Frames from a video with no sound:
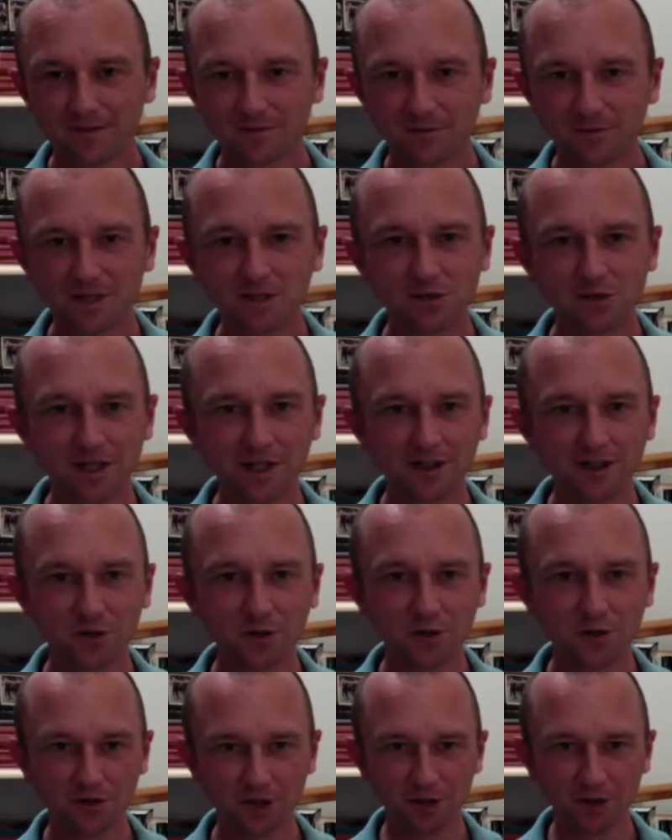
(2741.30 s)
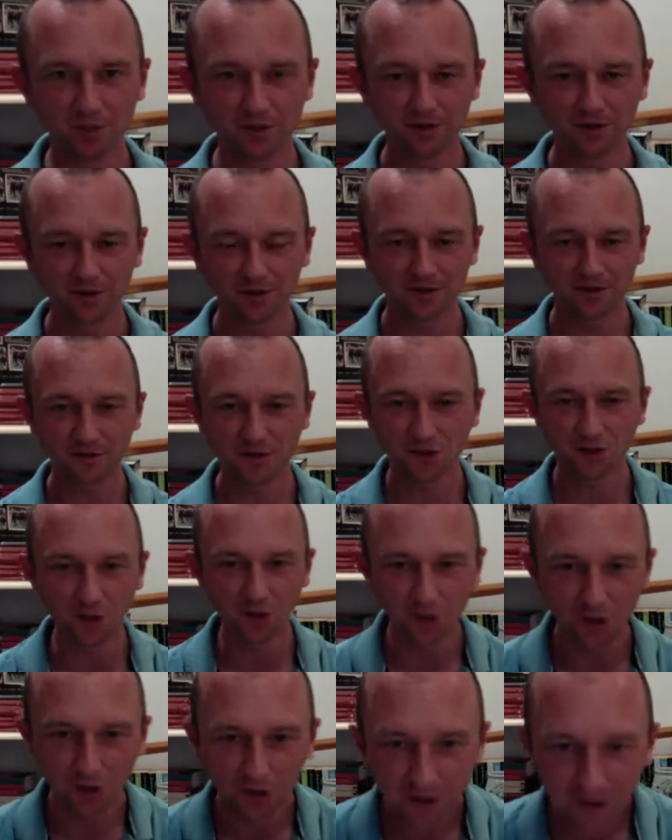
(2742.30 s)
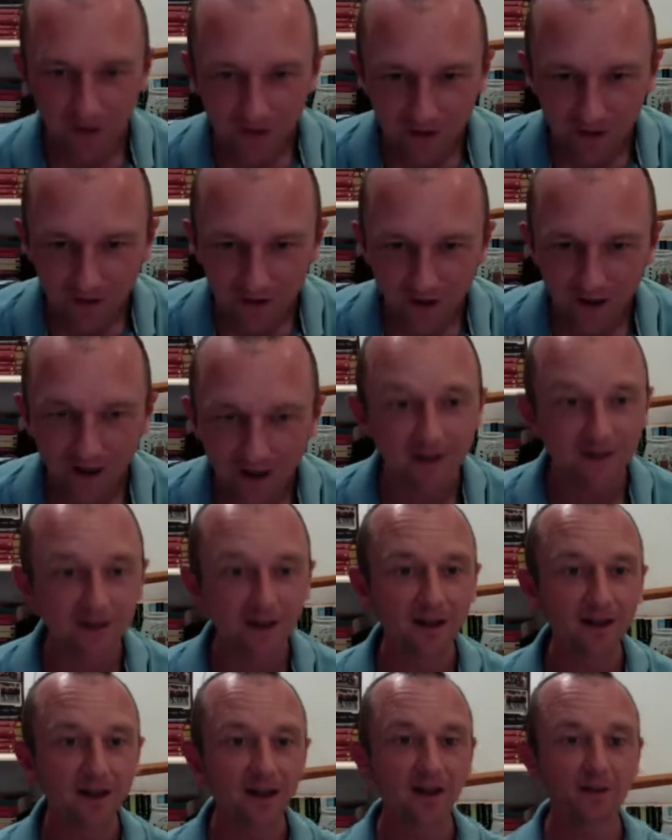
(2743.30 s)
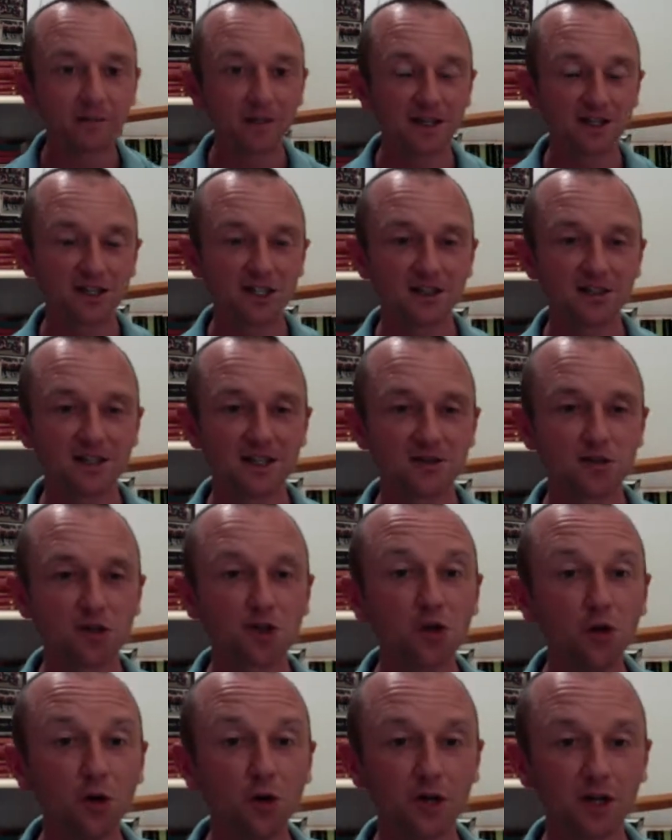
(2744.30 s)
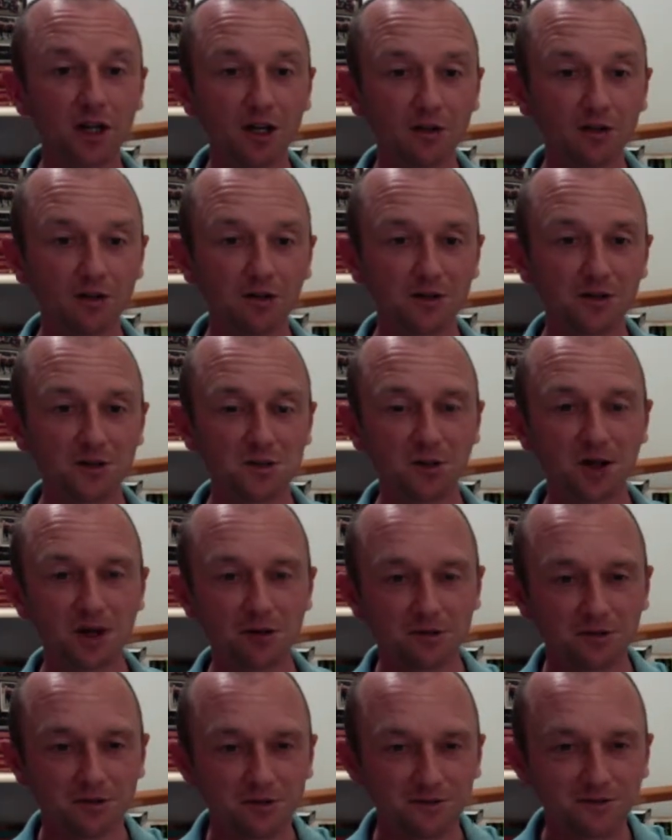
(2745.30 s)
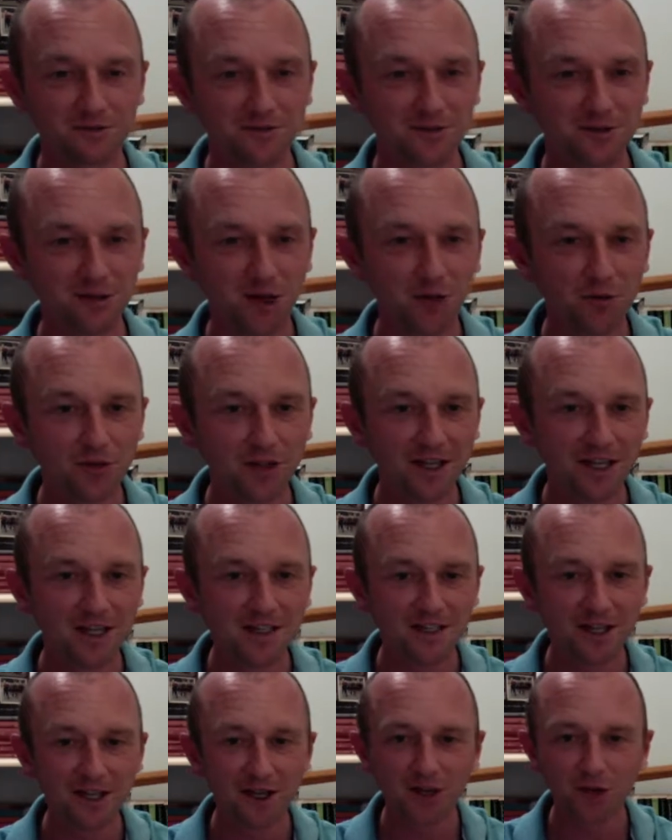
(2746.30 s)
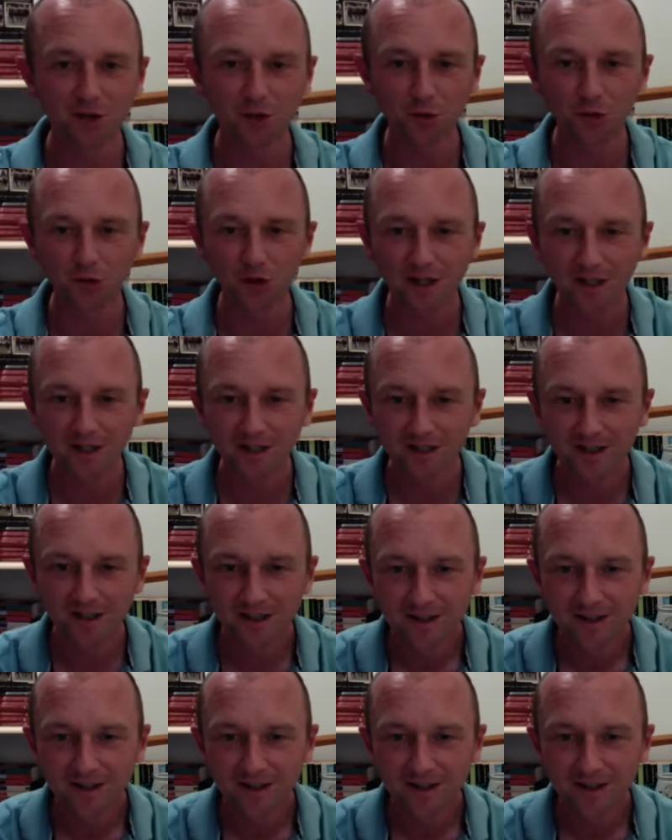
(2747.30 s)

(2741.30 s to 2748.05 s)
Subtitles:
Make sure you get the doors open, that's for sure. And big shout out to Gordo as well. So hopefully he's getting on all right.